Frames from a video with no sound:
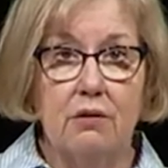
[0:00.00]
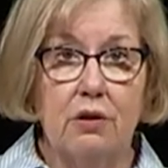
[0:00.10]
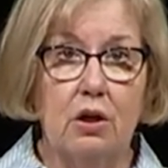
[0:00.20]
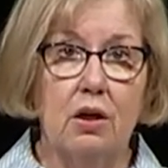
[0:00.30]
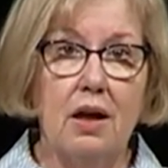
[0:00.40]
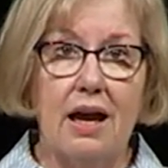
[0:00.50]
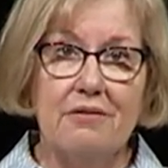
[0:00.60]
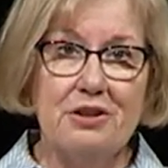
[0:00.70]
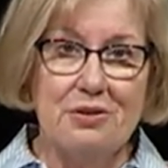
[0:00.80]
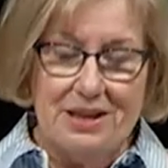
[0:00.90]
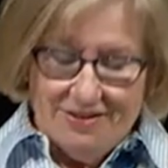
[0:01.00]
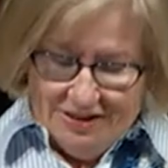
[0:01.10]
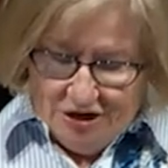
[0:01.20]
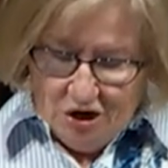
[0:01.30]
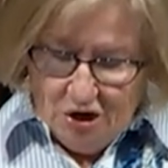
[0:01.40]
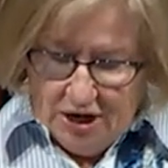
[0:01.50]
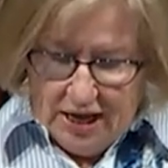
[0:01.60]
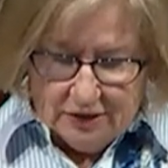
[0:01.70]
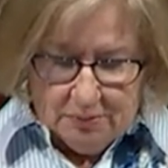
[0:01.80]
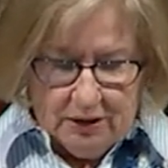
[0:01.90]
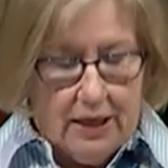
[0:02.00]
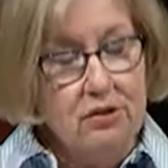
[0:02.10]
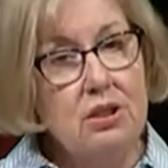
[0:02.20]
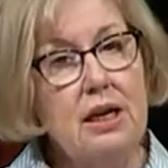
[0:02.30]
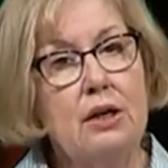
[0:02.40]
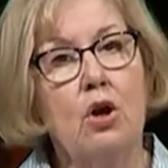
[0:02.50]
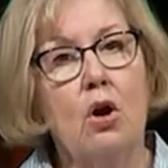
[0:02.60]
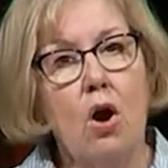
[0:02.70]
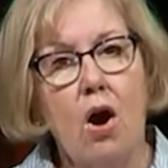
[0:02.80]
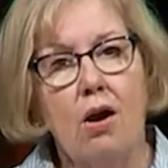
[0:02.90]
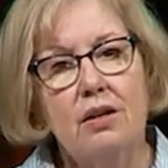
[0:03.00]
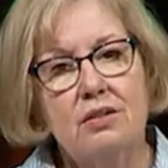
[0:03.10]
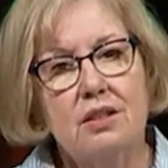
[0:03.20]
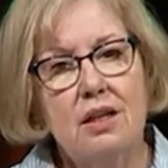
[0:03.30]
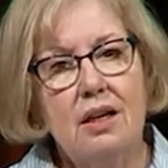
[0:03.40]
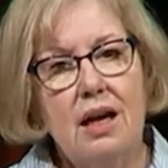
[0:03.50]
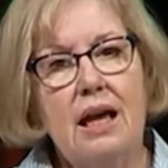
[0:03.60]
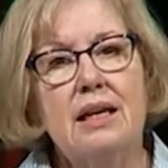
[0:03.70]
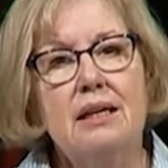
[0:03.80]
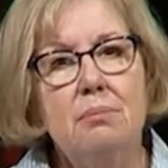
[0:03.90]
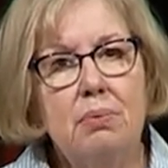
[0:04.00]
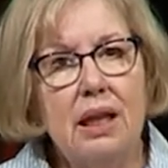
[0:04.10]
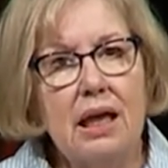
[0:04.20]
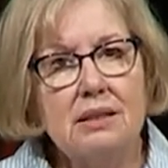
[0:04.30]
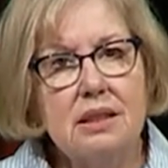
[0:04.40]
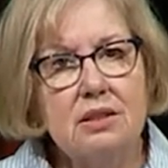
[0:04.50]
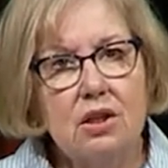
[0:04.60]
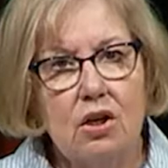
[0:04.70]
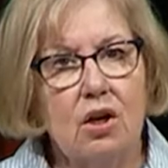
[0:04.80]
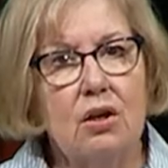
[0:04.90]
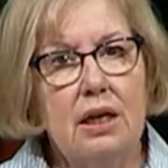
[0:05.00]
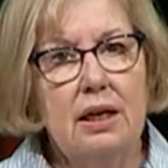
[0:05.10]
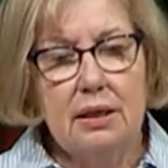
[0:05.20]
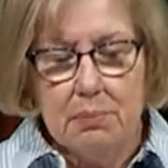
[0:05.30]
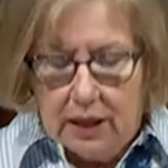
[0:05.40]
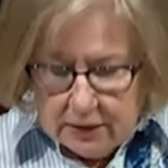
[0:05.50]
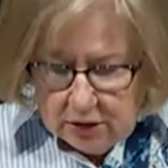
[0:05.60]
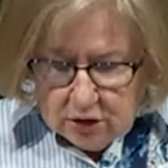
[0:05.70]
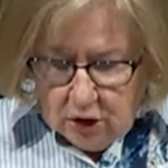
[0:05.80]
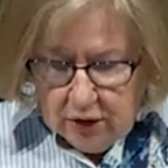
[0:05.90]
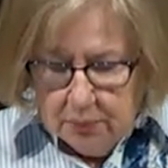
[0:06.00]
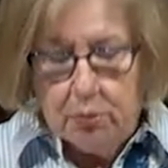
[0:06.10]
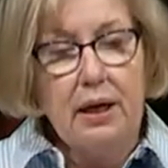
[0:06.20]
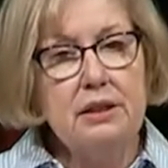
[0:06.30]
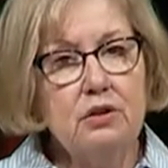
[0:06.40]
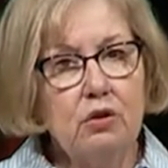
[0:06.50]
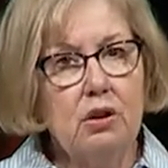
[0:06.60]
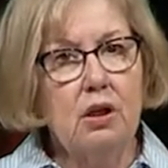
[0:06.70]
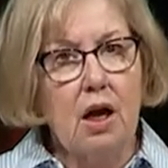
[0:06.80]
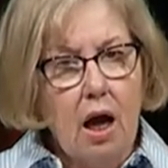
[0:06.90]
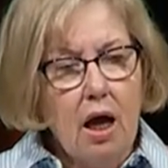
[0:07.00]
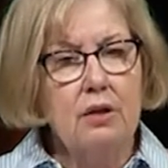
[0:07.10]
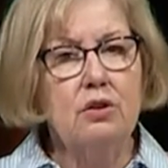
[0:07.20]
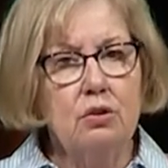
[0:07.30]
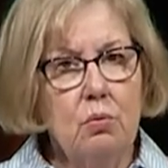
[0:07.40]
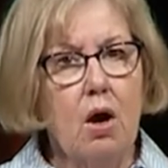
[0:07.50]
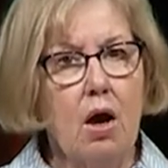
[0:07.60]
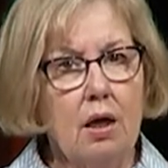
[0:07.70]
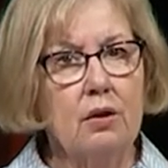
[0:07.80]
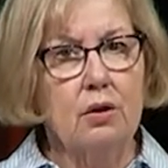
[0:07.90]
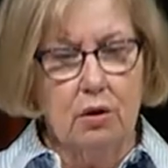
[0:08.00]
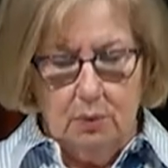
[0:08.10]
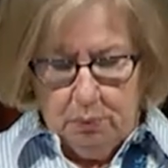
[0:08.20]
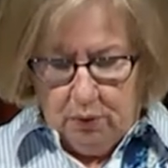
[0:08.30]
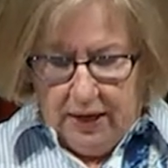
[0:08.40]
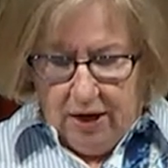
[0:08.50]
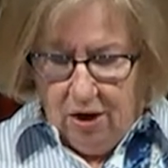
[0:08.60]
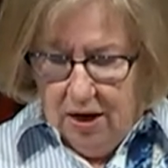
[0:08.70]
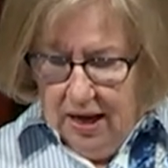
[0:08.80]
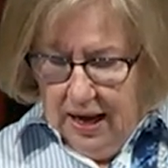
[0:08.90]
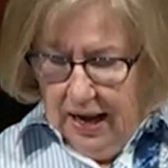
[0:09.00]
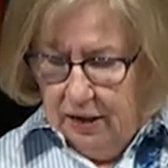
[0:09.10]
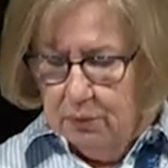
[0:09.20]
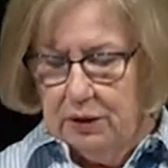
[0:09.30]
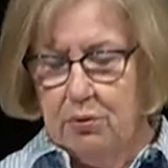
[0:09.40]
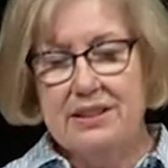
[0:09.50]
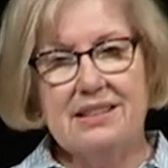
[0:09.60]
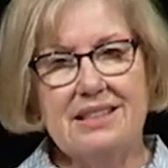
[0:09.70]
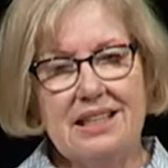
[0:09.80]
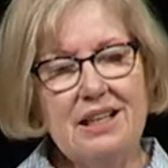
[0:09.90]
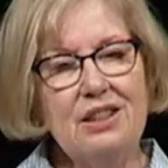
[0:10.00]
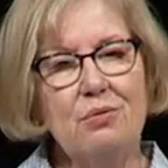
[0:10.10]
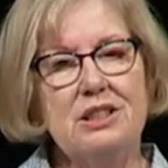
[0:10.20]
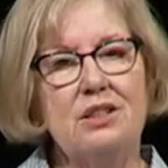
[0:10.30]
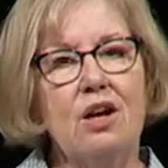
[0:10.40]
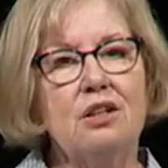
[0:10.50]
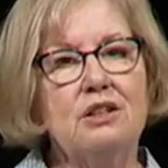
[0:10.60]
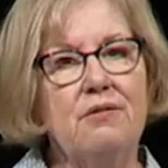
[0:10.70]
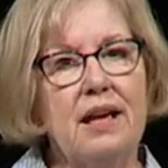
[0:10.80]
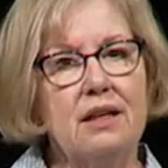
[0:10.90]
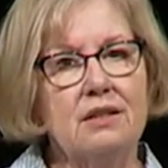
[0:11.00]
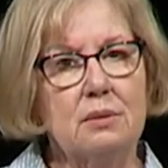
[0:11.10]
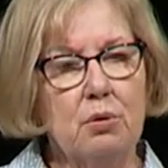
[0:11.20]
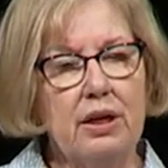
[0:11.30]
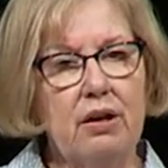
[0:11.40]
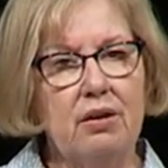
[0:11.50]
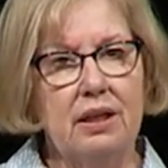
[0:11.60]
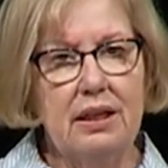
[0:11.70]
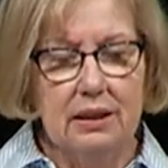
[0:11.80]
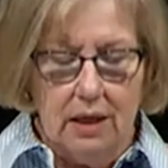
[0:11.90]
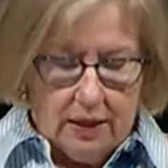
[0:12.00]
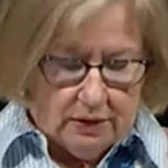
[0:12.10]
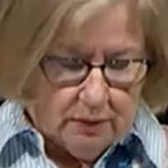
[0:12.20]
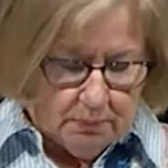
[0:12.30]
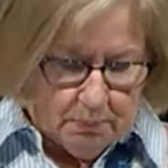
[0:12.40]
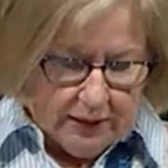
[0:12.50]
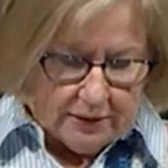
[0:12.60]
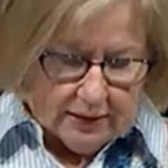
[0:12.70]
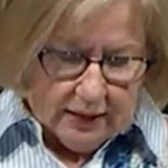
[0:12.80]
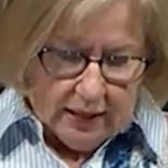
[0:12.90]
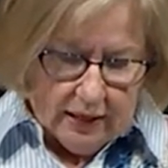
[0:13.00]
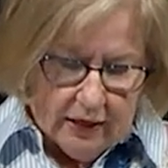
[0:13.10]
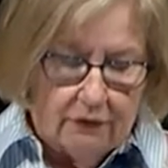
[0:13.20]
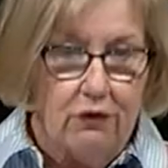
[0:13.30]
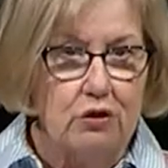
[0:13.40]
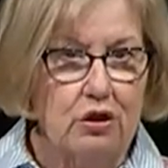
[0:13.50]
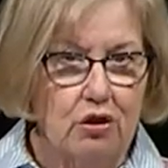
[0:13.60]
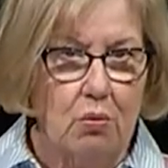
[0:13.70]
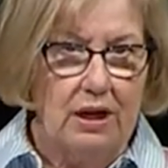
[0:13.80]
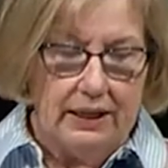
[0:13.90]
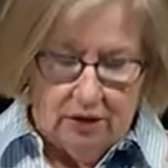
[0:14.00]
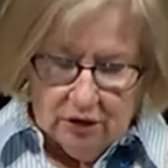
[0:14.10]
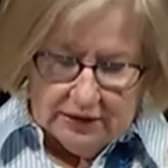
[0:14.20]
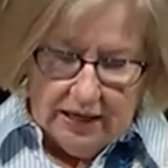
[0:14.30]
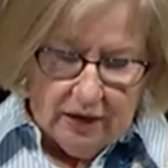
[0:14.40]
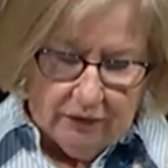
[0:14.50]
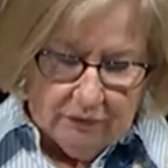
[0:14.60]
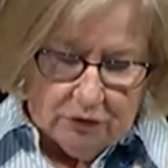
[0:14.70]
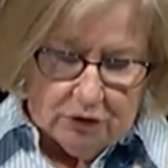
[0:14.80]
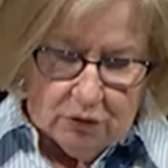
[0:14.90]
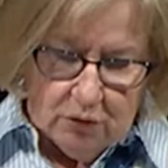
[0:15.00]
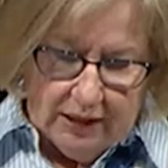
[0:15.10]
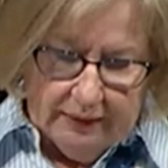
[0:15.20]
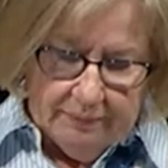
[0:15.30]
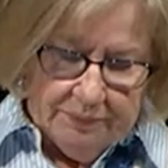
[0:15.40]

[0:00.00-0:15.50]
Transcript: of her after hearing her explanation in her heart and he blesses her. He blesses her. He prays for God to honor her prayer. And we, we see the result of Hannah's prayer and Eli's blessing in verse 20. Look down at verse 20.